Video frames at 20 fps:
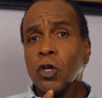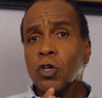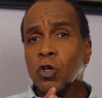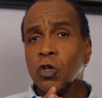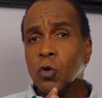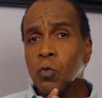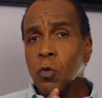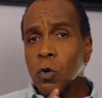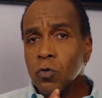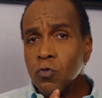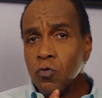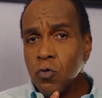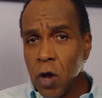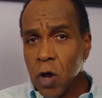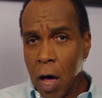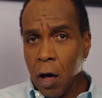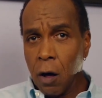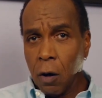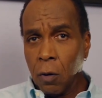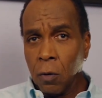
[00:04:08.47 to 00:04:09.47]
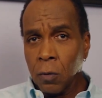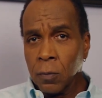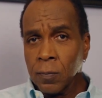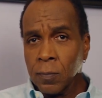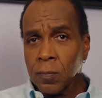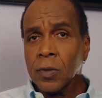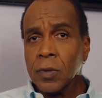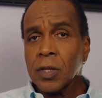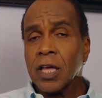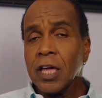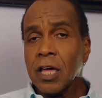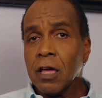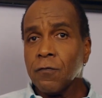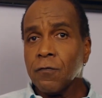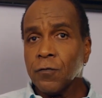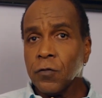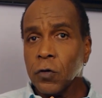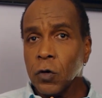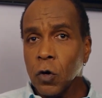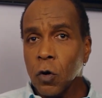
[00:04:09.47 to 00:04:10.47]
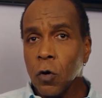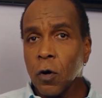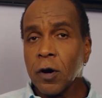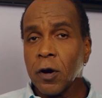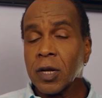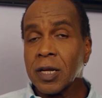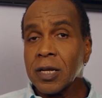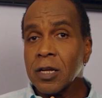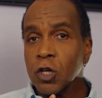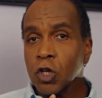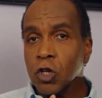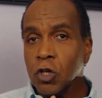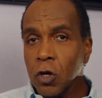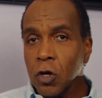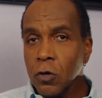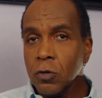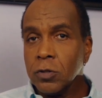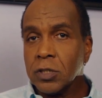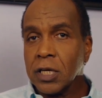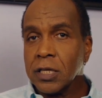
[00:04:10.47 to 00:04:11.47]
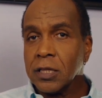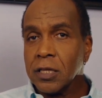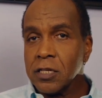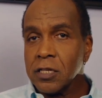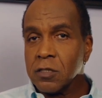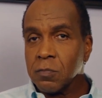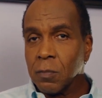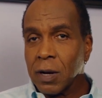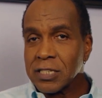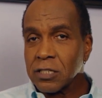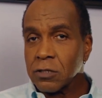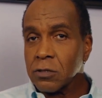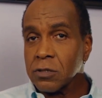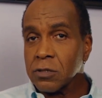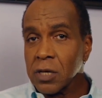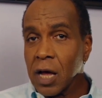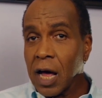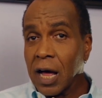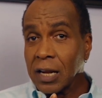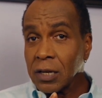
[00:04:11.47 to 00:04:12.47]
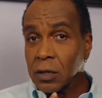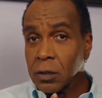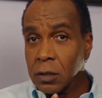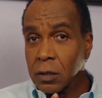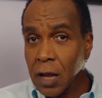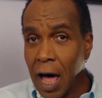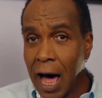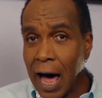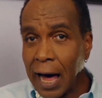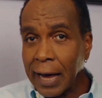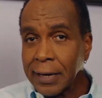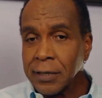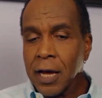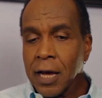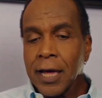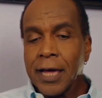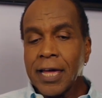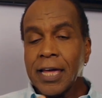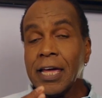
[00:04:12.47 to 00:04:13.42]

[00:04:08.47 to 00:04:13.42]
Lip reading: you will know if you're using these muscles a lot,